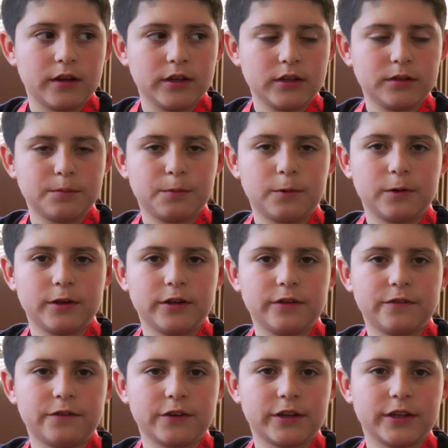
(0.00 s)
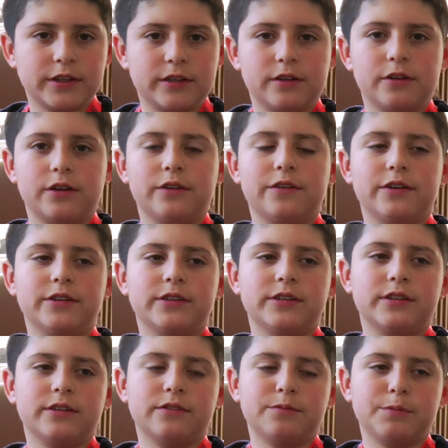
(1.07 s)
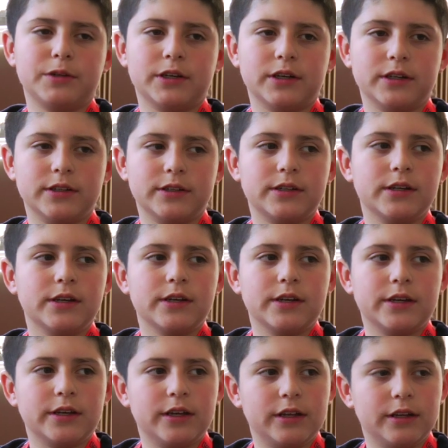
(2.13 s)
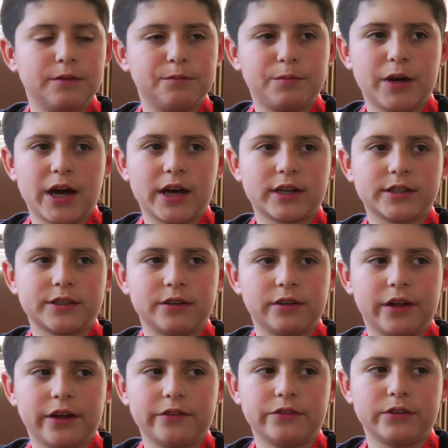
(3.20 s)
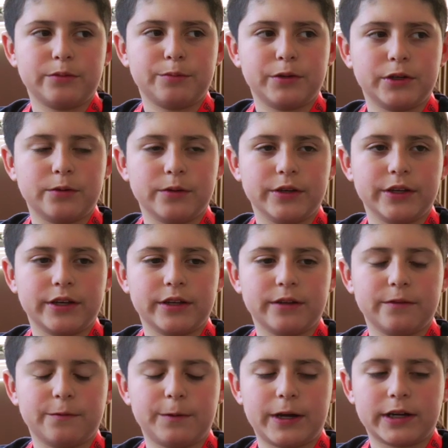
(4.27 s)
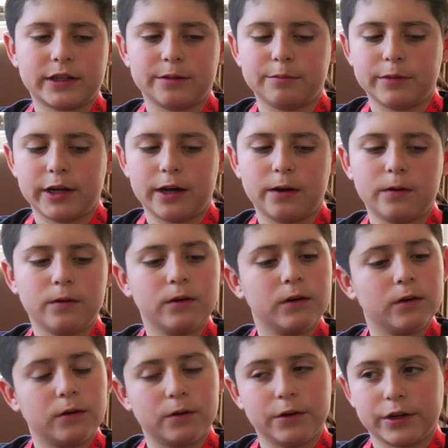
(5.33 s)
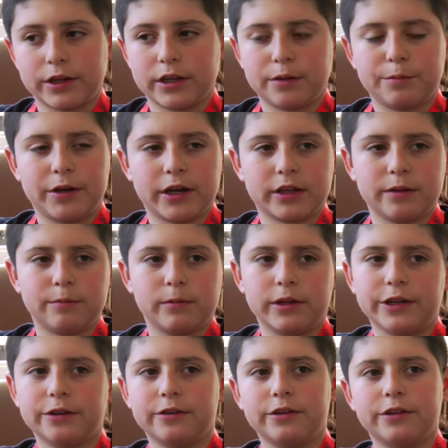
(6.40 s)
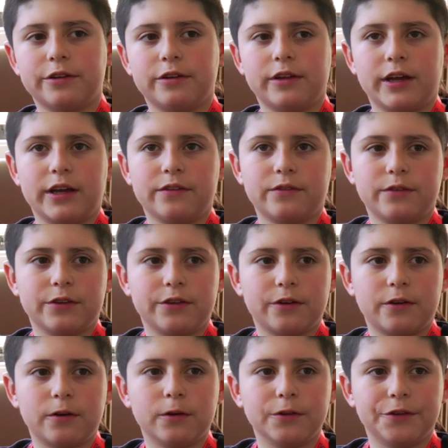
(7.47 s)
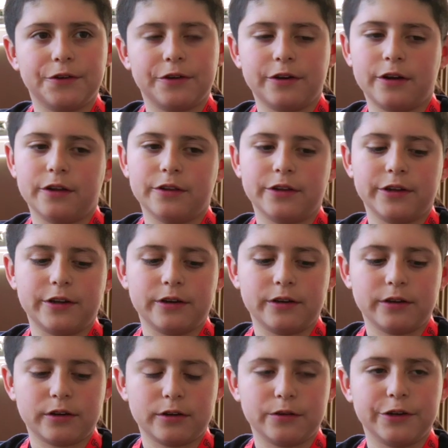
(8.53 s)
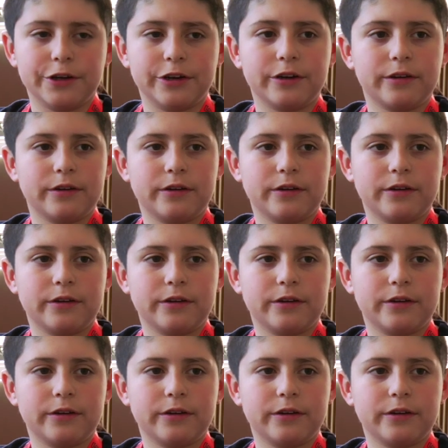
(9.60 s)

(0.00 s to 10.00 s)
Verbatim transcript: It's important for kids to learn about this stuff because it impacts their life in a big way. It can impact them now, or it can impact them later in their life when they're older and on their career.